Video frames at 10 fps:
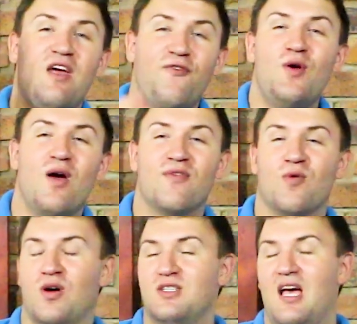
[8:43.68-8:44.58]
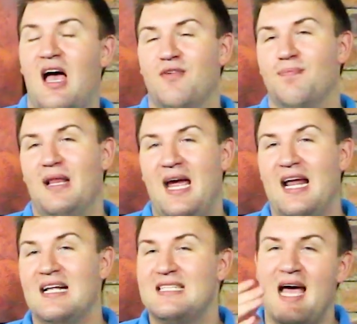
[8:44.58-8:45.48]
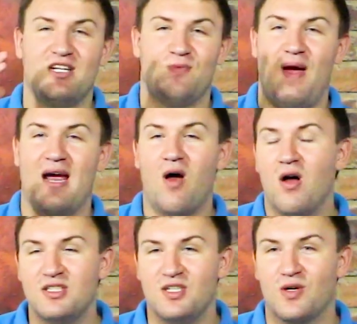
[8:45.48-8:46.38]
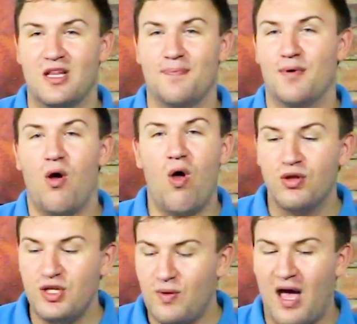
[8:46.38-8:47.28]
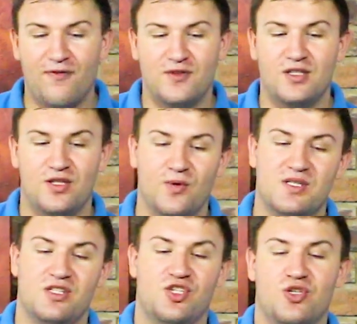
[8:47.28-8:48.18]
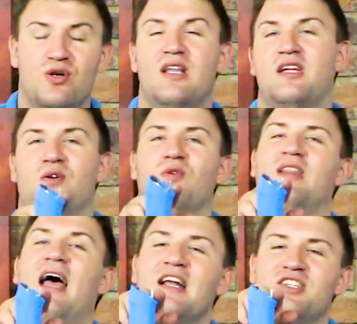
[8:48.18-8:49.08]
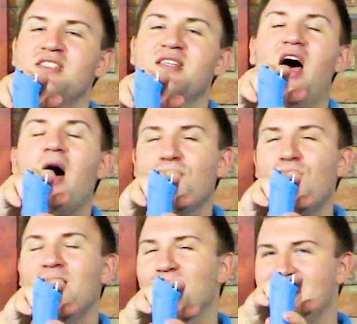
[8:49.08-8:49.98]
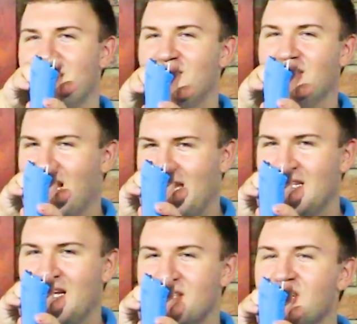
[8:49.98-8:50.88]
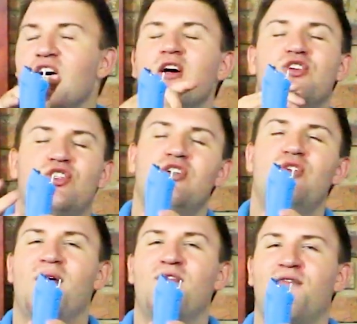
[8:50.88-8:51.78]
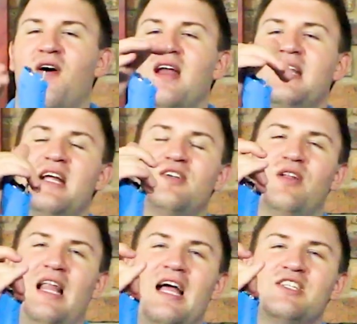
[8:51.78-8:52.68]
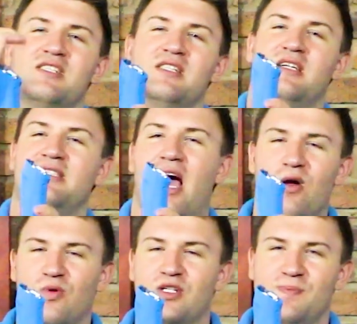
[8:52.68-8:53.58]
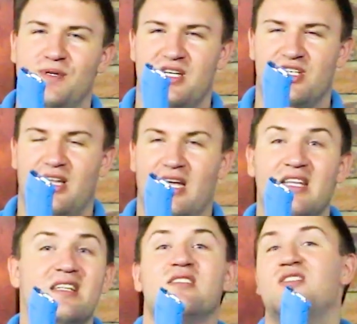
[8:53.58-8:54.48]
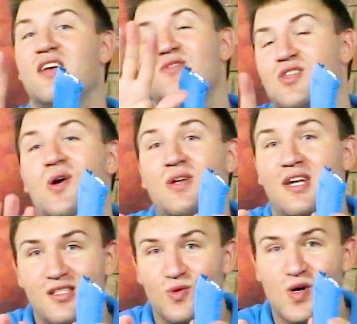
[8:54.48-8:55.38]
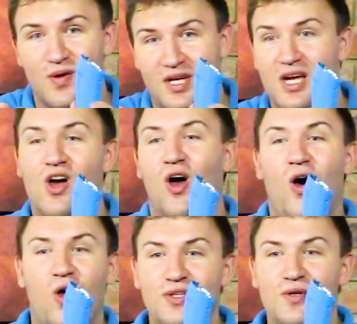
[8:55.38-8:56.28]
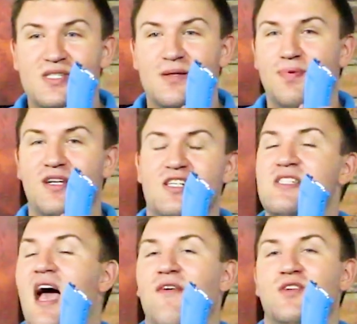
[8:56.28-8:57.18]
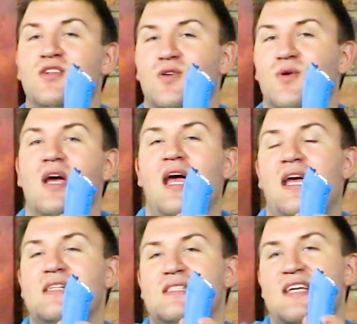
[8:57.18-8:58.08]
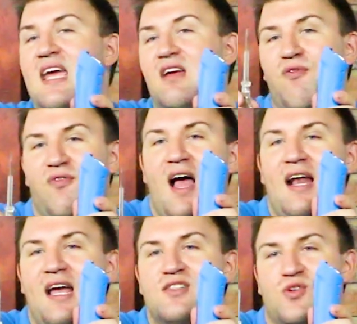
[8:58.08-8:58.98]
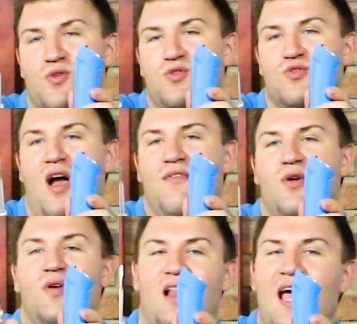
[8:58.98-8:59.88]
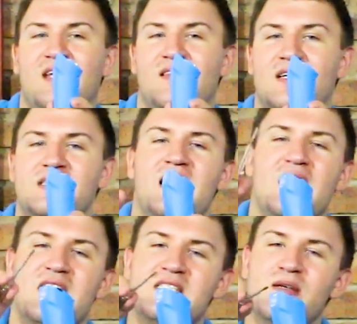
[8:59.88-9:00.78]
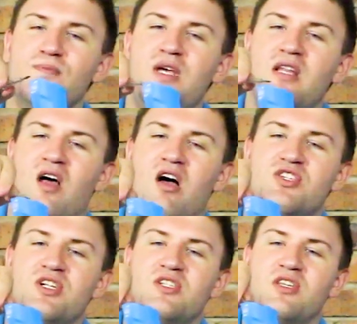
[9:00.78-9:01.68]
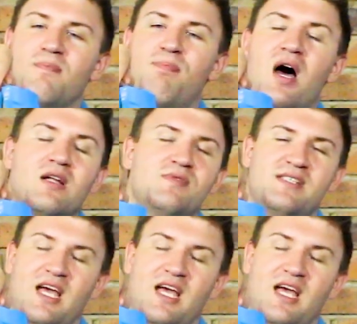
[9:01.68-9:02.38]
if you ever want to have a blade attached back onto your clipper, all you have to do is ensure that your latch is in the upright position like this. Should you ever find it that your latch is in the downwards position like this, there's no need to worry. All you simply just have to do is take a flathead screwdriver like this and simply lodge it to the bottom